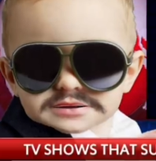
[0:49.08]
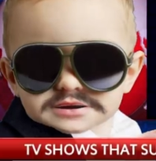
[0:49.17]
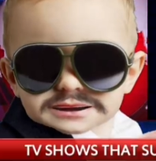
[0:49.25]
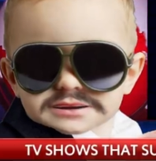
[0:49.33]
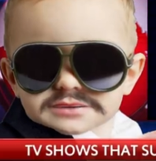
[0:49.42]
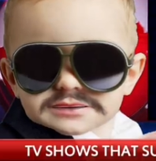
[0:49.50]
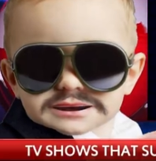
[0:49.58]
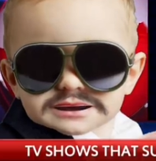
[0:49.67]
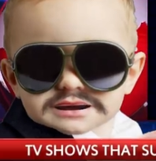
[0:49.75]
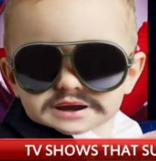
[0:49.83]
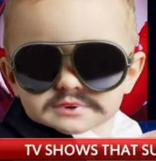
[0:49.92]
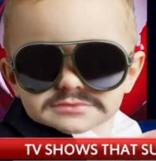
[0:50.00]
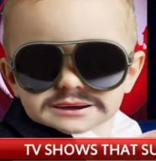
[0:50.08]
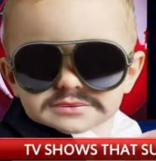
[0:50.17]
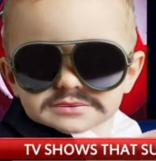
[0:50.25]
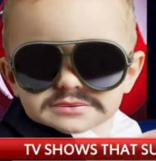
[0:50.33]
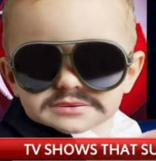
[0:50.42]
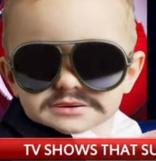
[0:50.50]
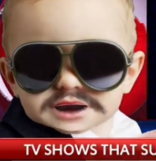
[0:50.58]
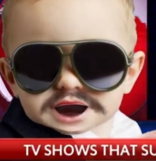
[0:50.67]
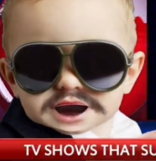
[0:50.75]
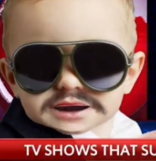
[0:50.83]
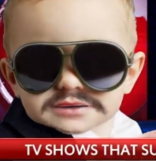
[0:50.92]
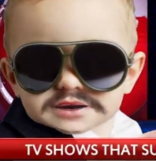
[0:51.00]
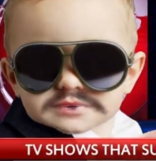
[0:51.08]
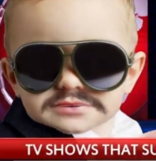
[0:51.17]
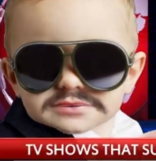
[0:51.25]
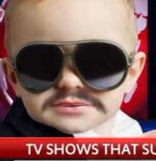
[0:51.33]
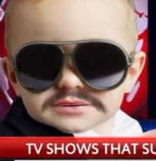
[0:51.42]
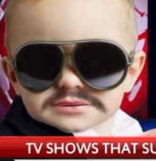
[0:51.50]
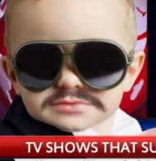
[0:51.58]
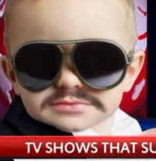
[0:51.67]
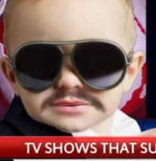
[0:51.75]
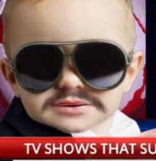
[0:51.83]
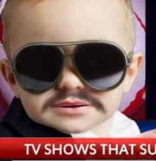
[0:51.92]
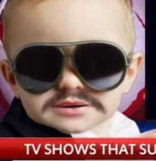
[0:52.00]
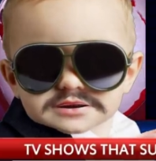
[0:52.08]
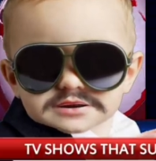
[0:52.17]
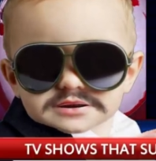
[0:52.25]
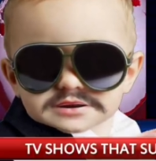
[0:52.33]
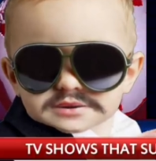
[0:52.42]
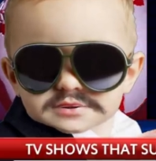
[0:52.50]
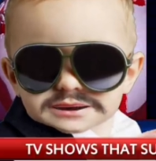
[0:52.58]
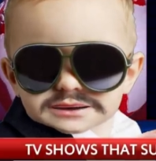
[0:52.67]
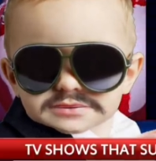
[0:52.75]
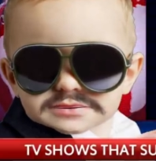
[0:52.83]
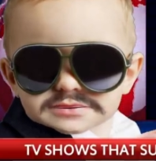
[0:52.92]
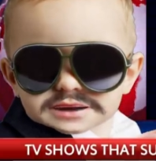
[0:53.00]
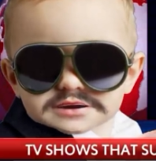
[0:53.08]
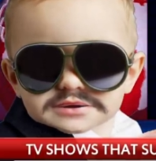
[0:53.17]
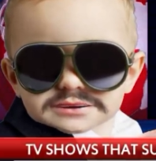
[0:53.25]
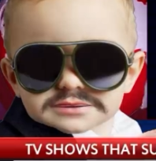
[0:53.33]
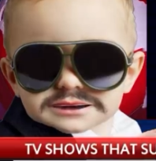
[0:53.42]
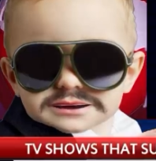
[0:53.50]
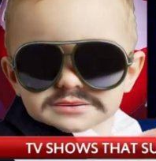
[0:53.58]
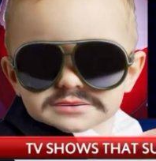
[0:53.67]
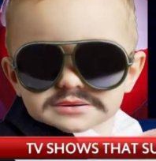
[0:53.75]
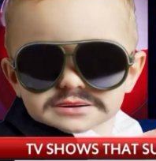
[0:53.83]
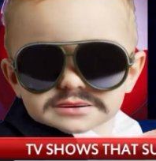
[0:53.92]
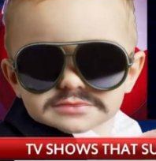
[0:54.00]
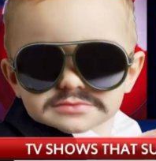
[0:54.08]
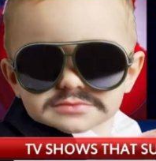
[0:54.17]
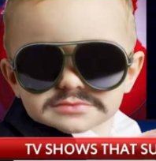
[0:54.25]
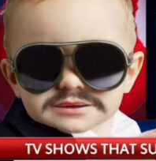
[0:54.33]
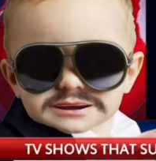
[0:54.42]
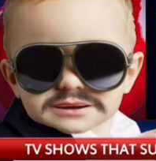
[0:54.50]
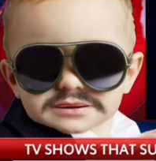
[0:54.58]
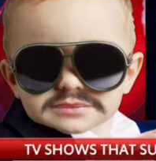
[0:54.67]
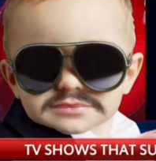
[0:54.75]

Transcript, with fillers: not something you can find on Google or anything like that. Uh,